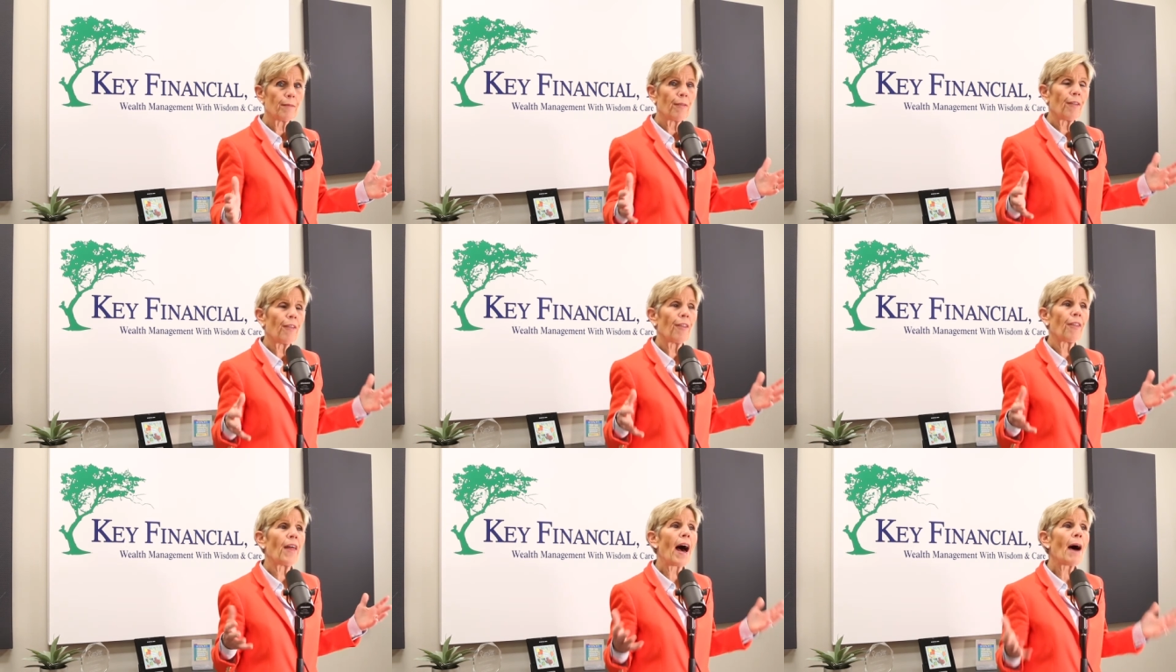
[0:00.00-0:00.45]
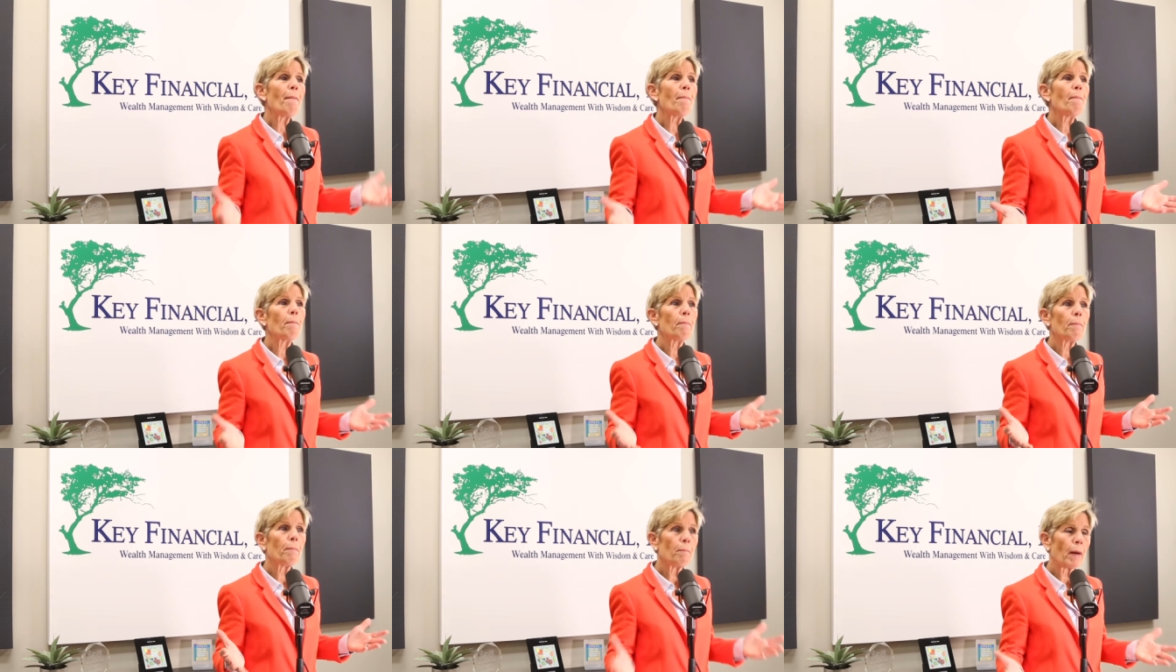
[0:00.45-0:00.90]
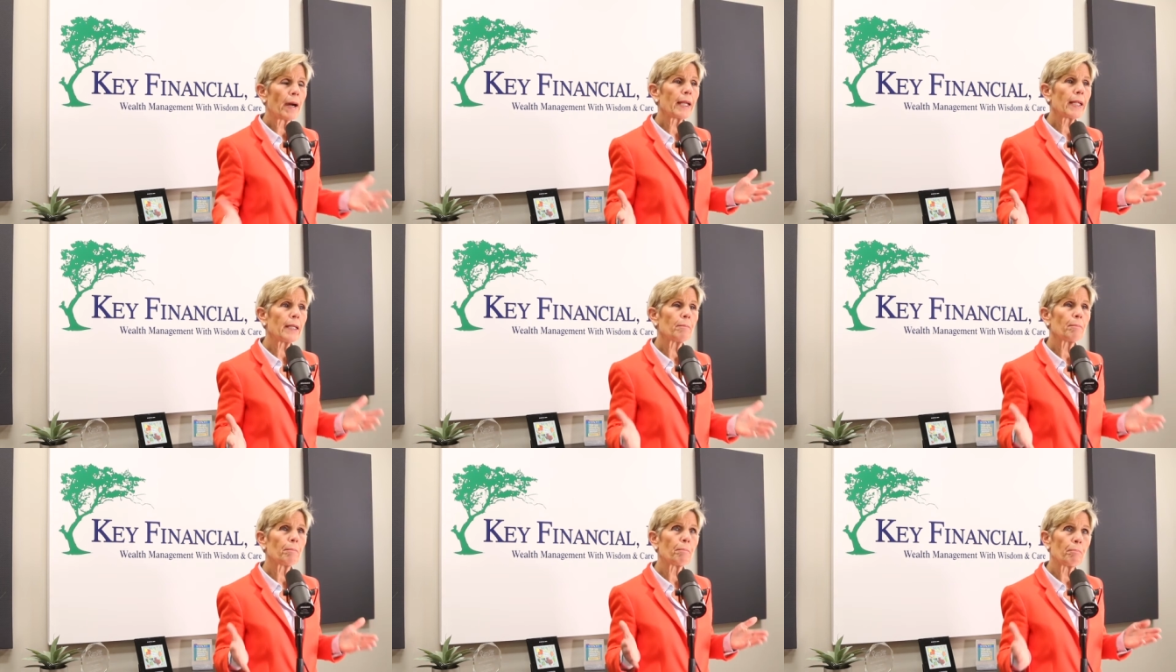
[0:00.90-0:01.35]
That
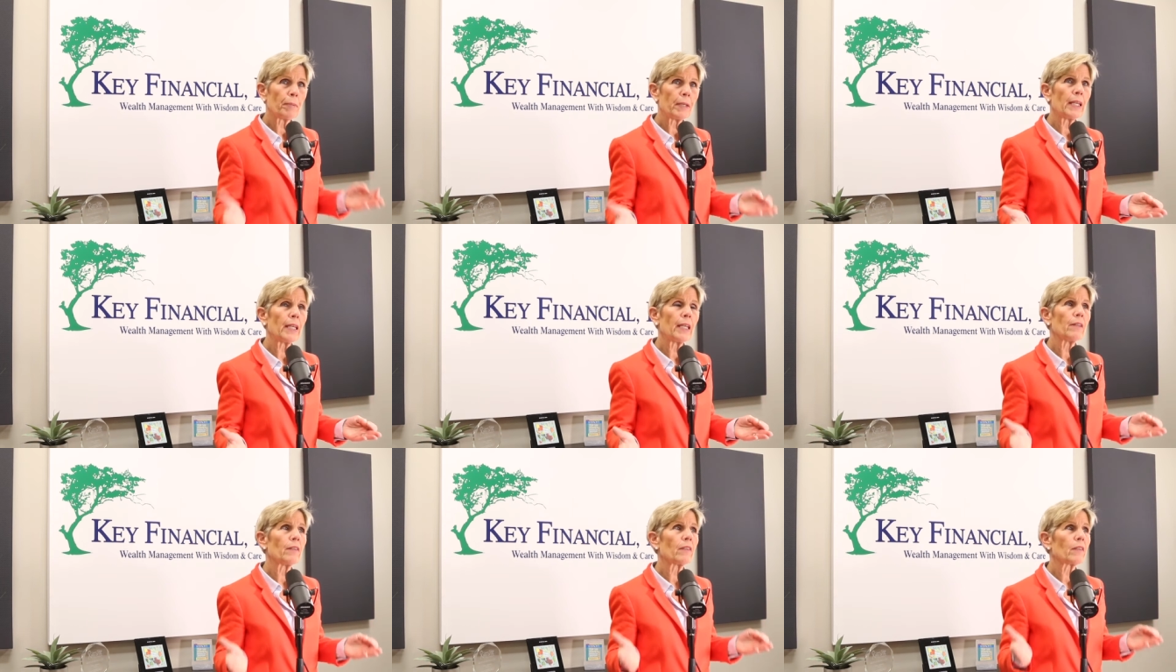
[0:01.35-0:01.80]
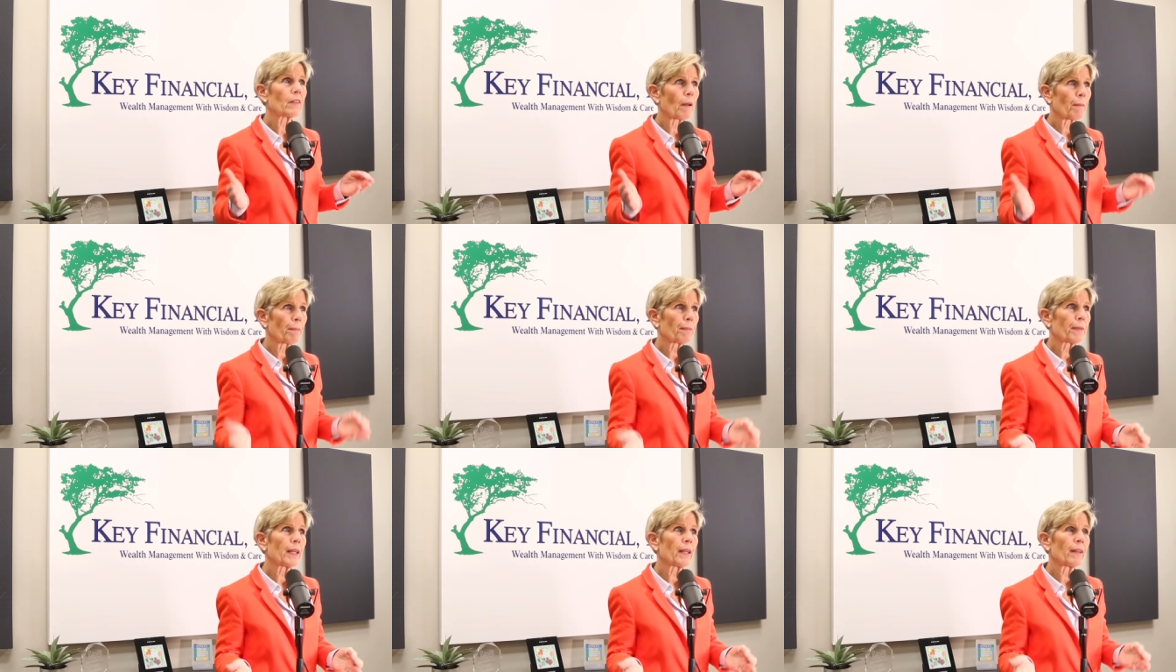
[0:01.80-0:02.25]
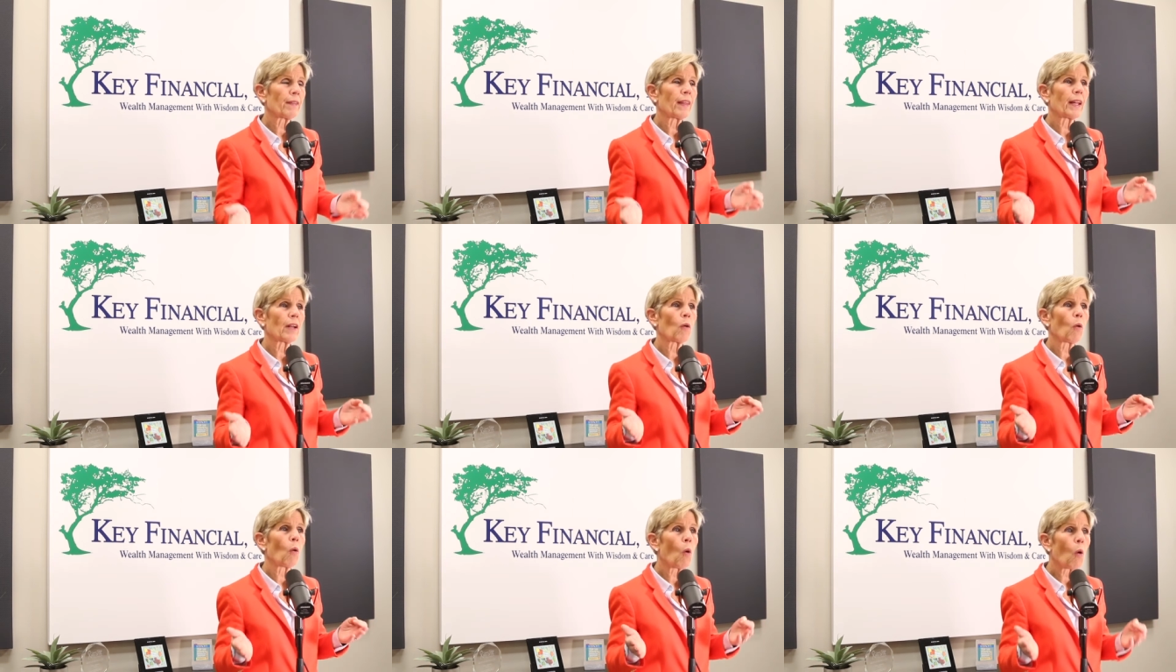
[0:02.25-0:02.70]
might be something
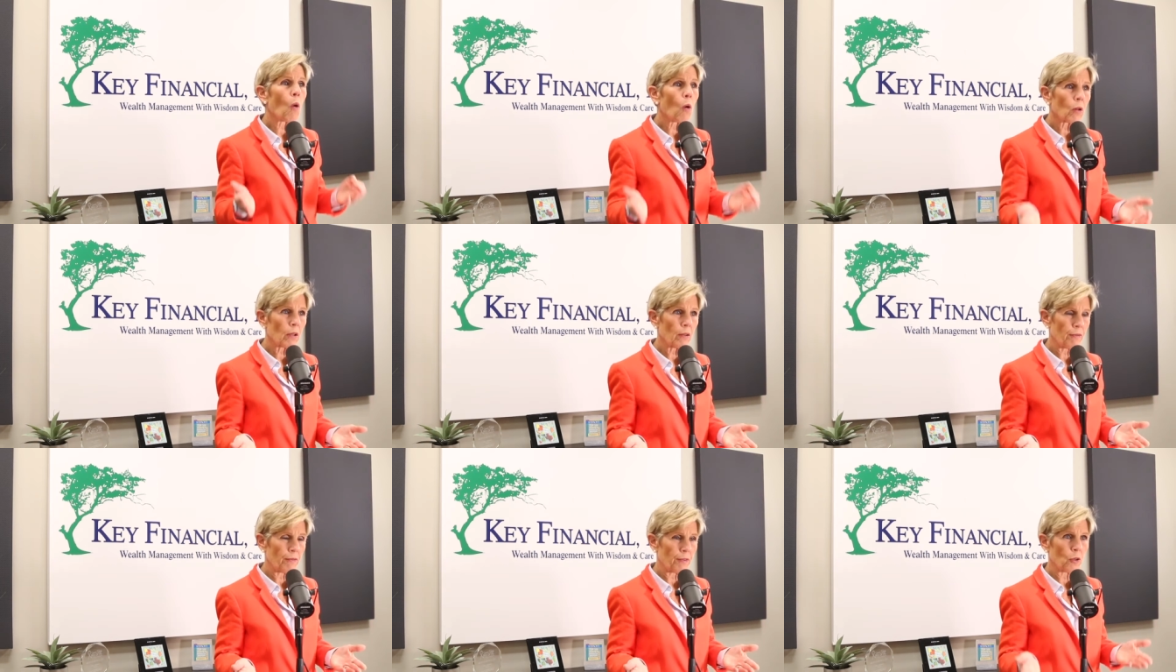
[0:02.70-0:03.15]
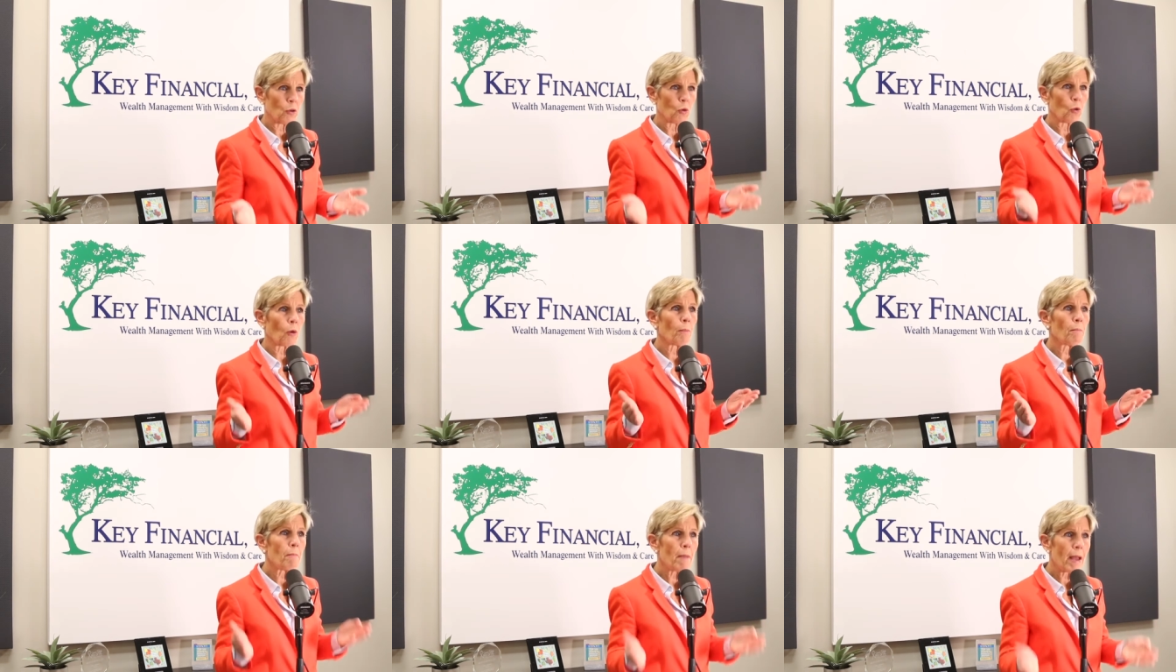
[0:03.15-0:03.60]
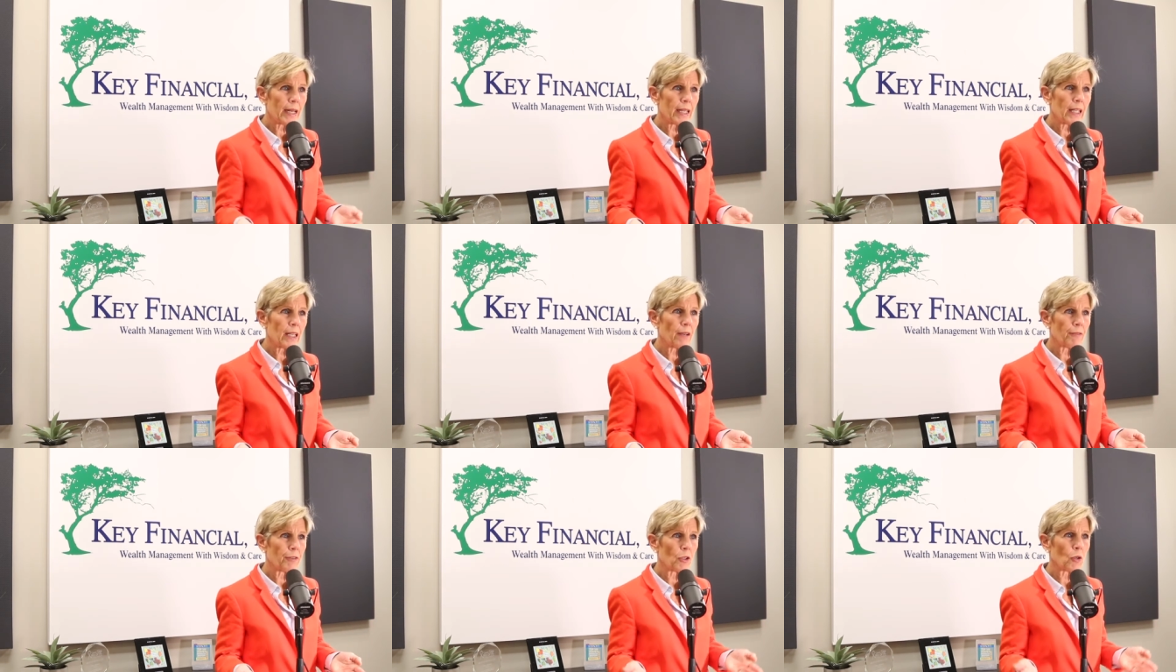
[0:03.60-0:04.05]
that all of you or
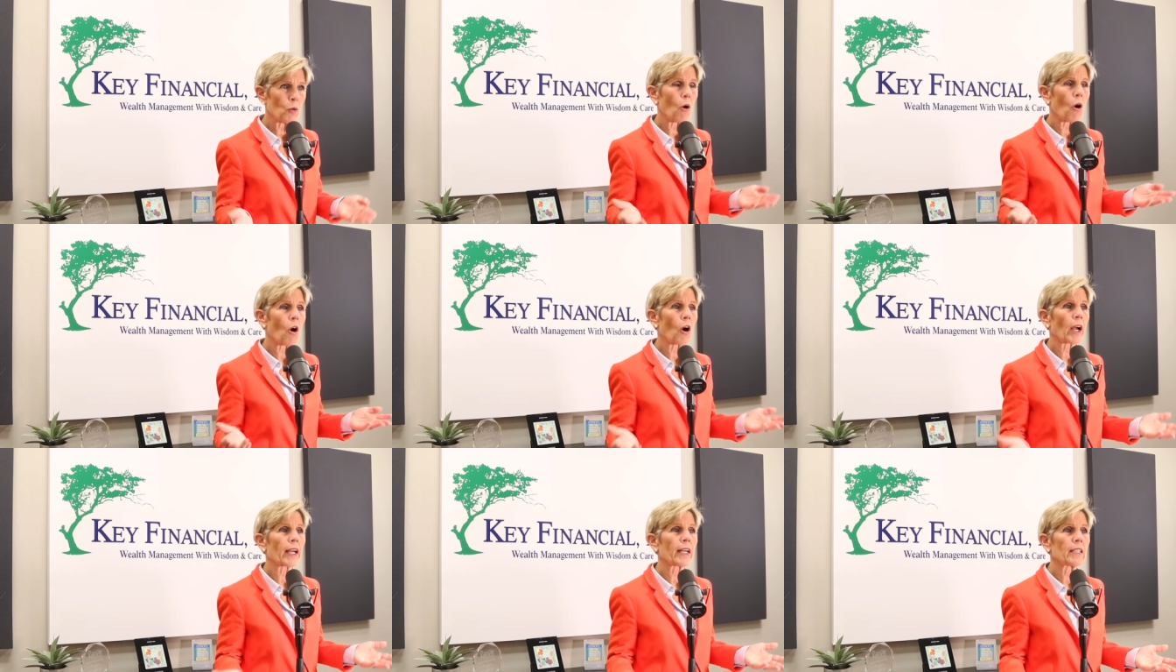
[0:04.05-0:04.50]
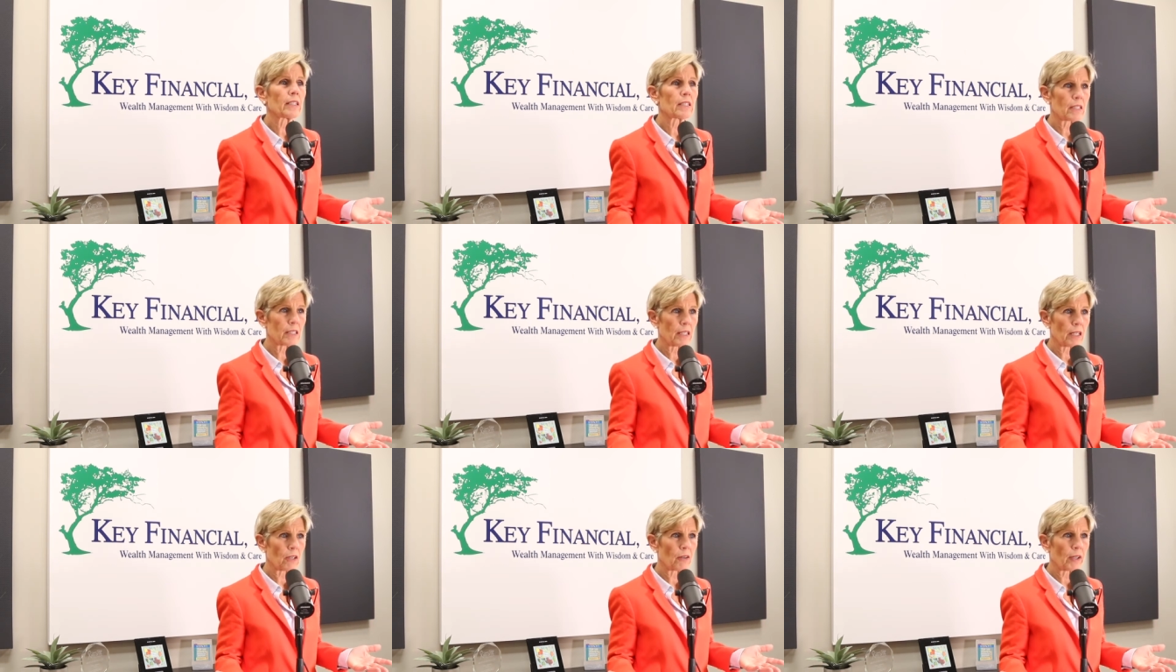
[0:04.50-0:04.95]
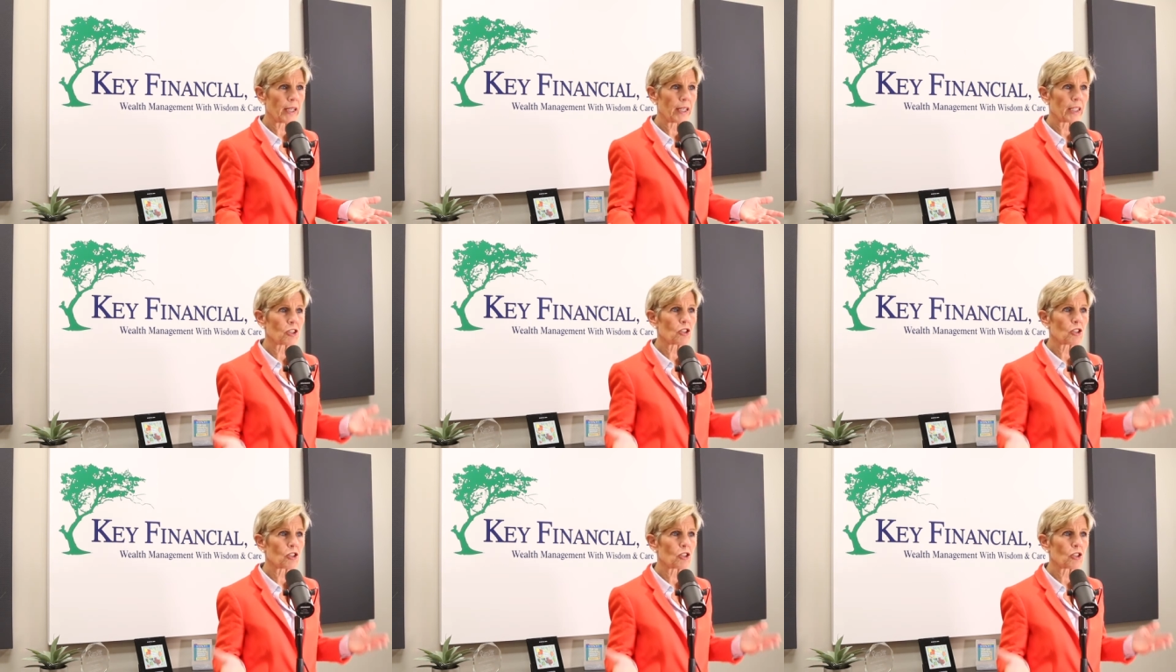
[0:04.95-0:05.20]
many of you are considering,